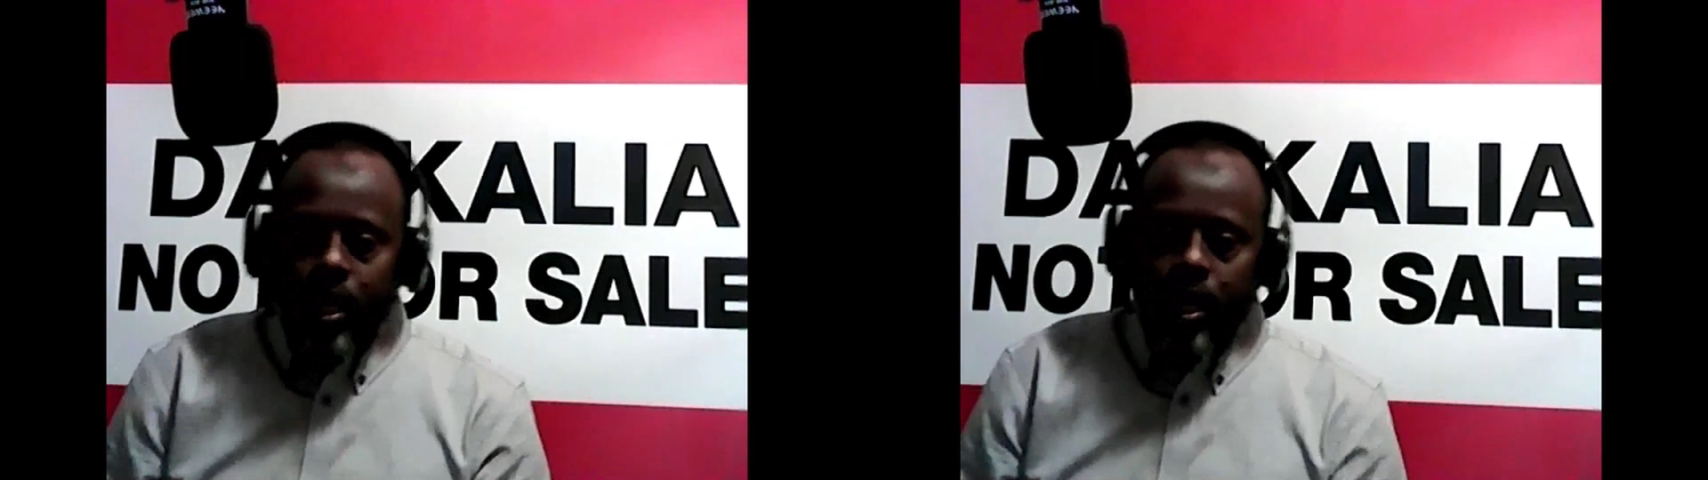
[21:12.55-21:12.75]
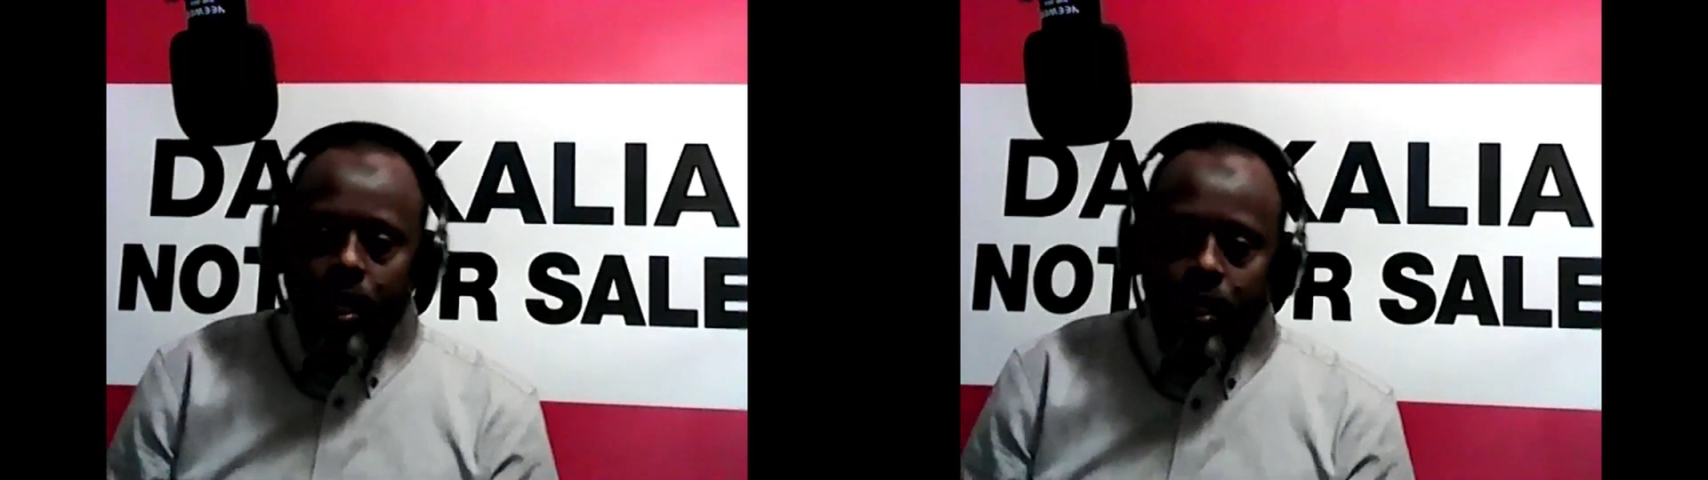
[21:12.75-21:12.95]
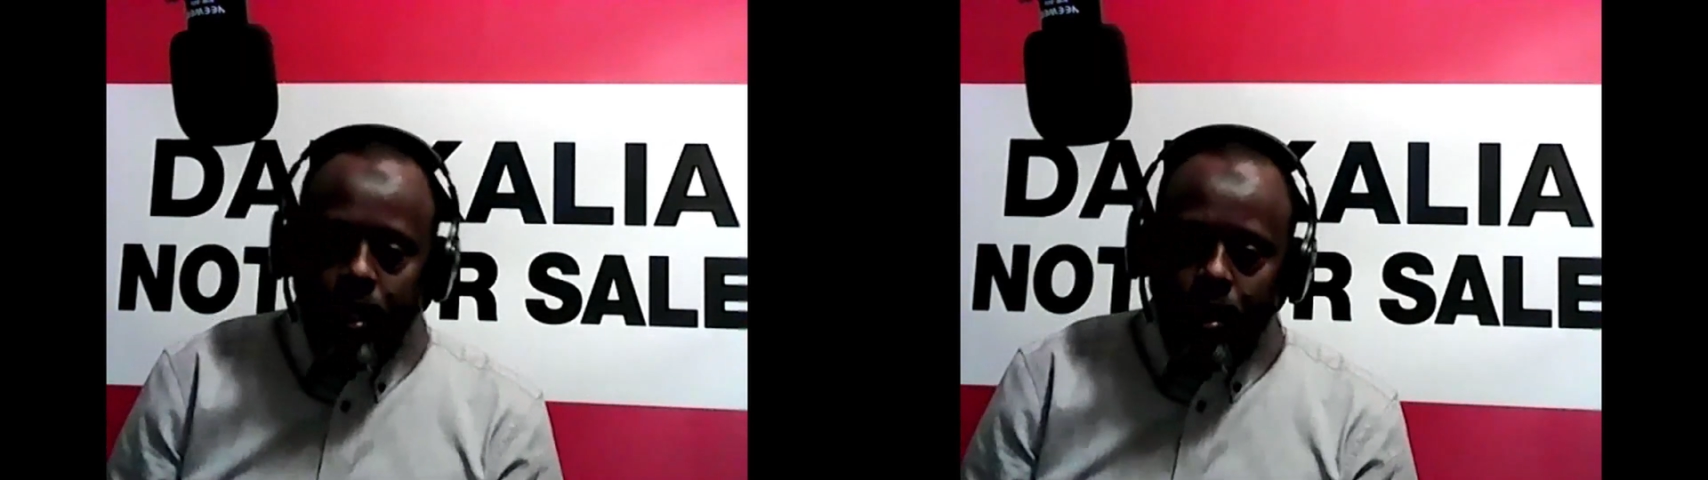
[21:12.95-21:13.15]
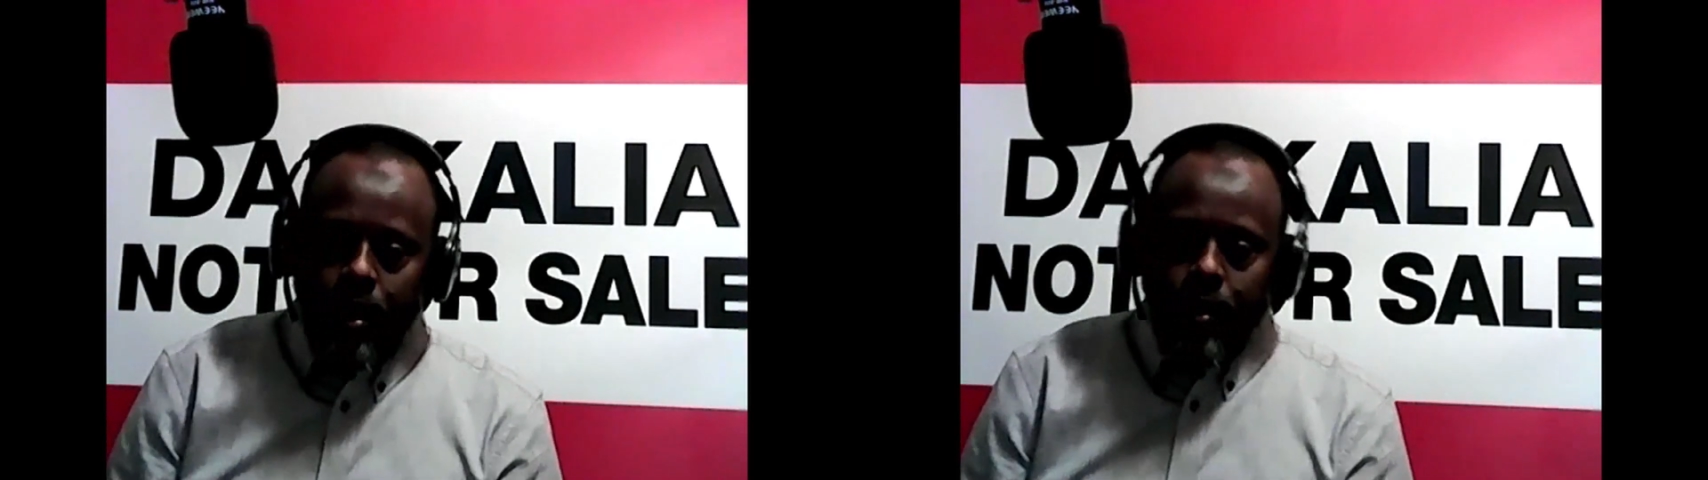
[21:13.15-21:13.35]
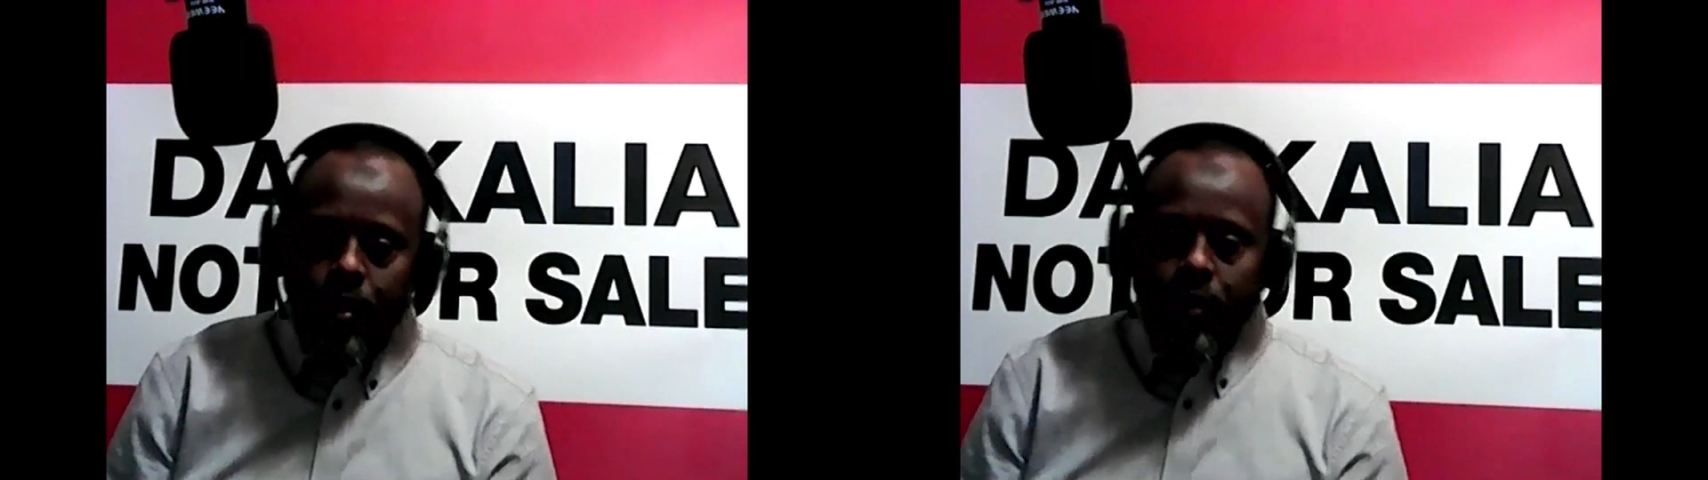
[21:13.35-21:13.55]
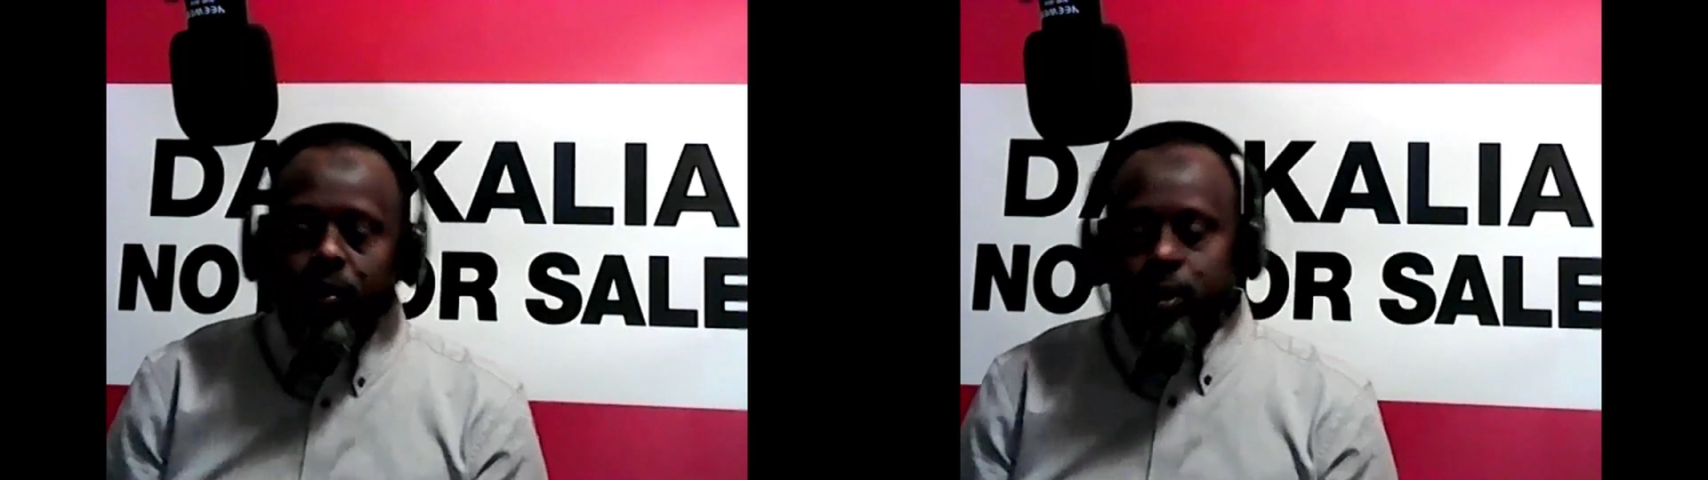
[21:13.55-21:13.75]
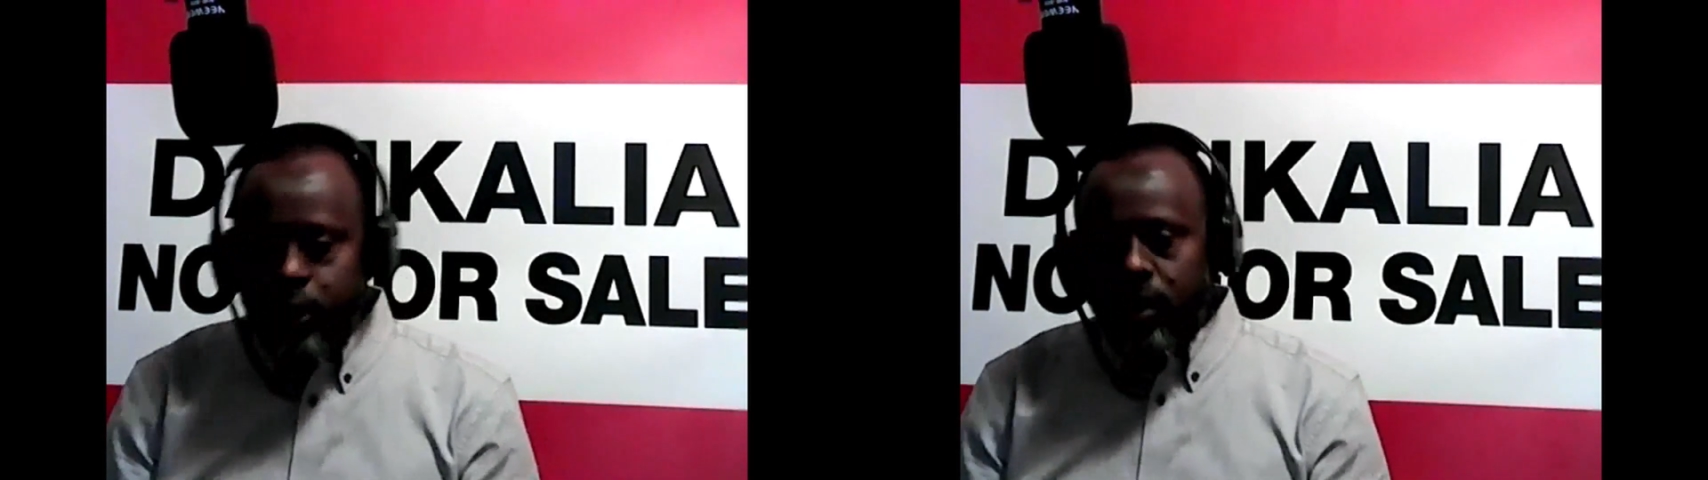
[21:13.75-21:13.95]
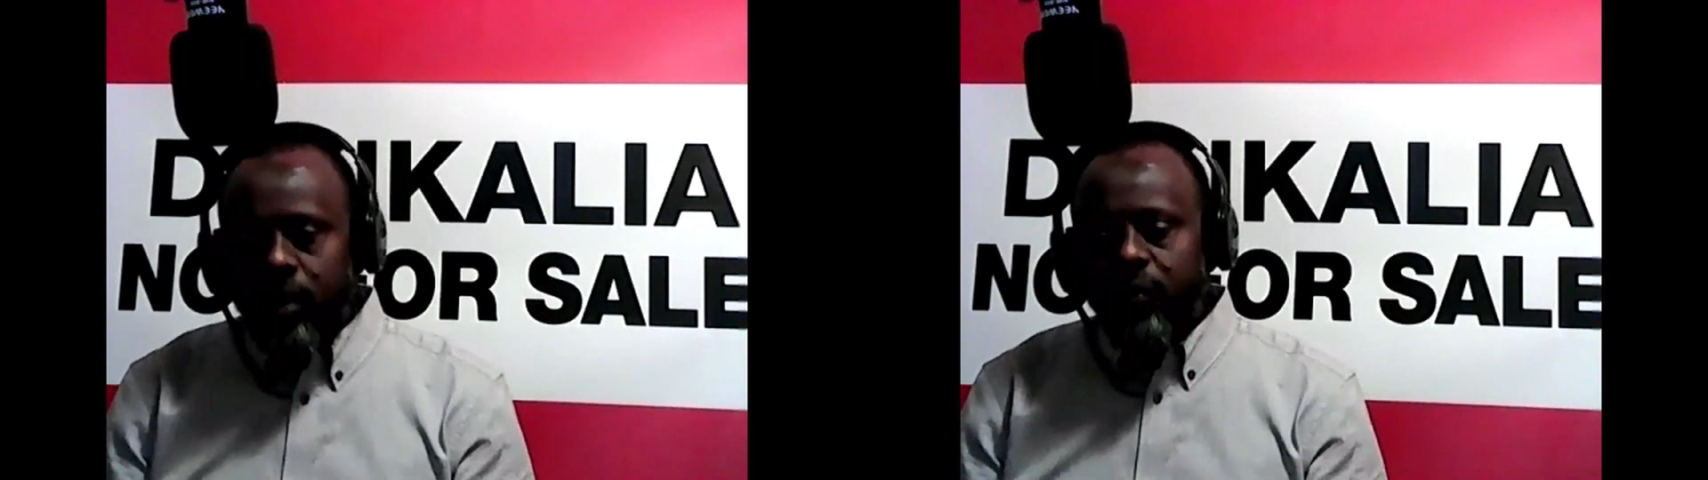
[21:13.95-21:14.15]
that are of
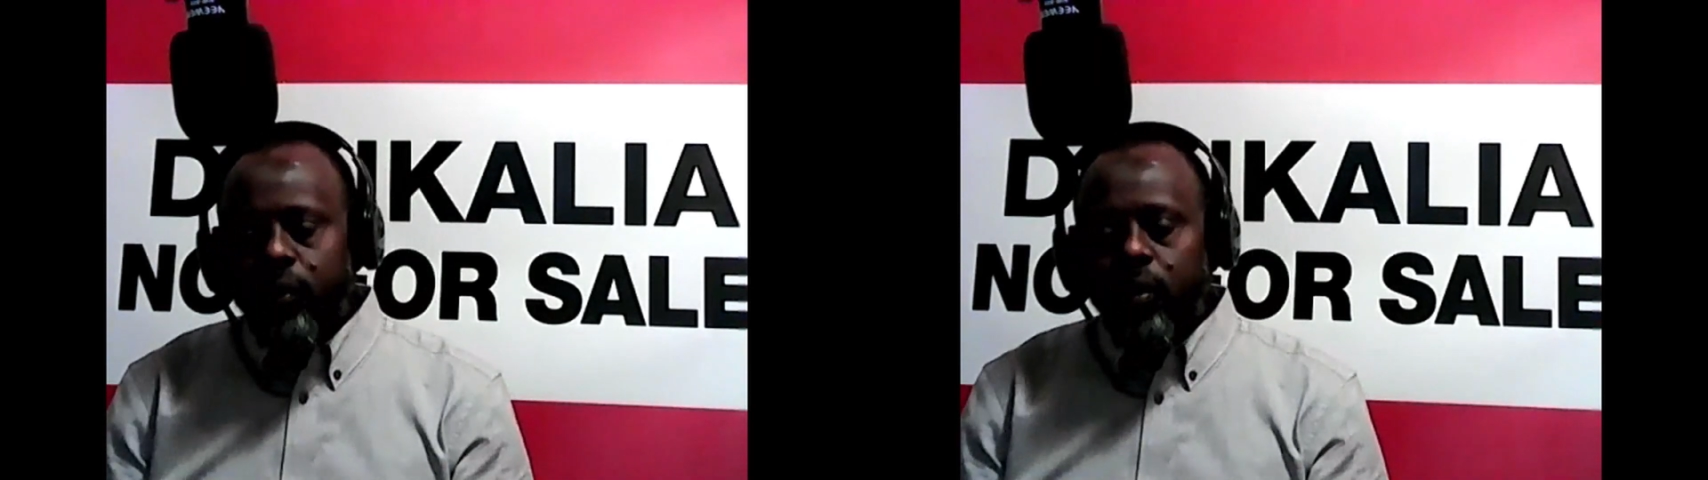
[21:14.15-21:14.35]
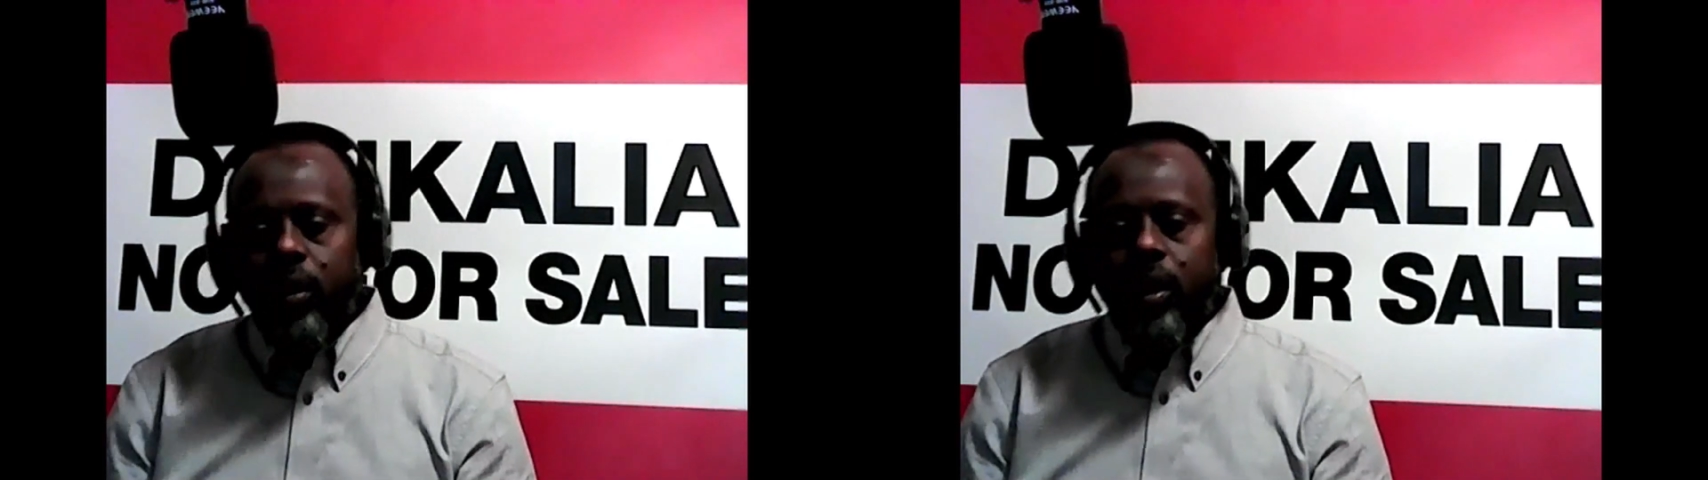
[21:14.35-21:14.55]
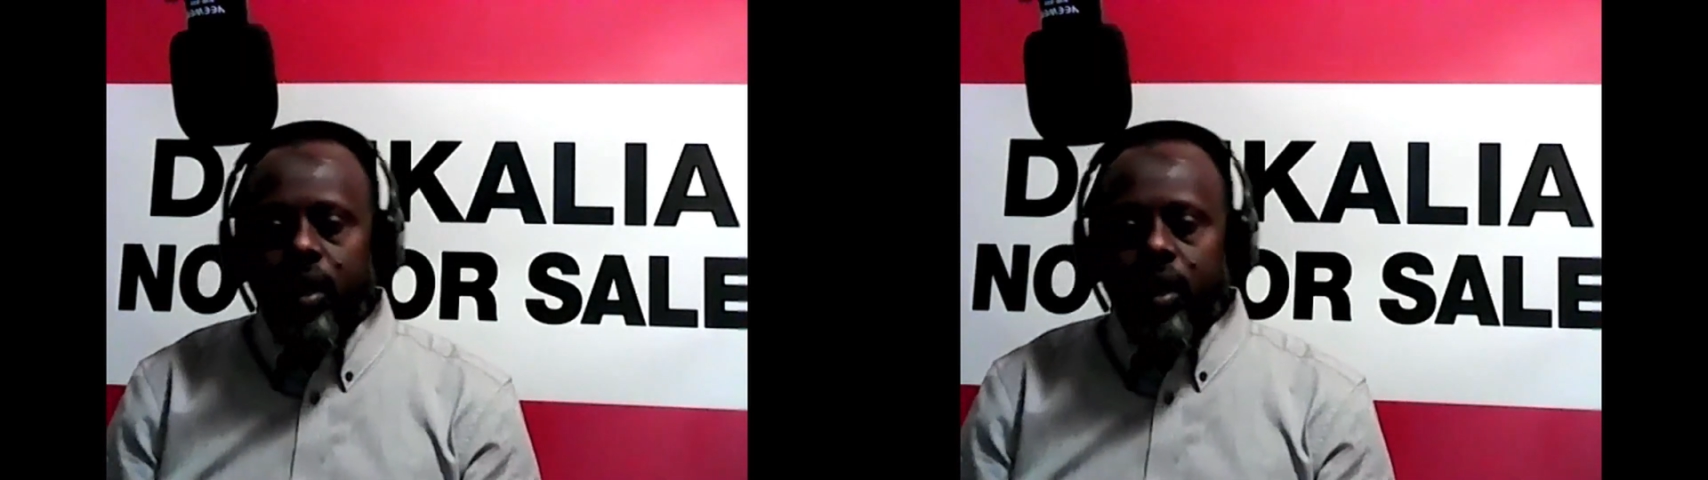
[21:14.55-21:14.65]
concern for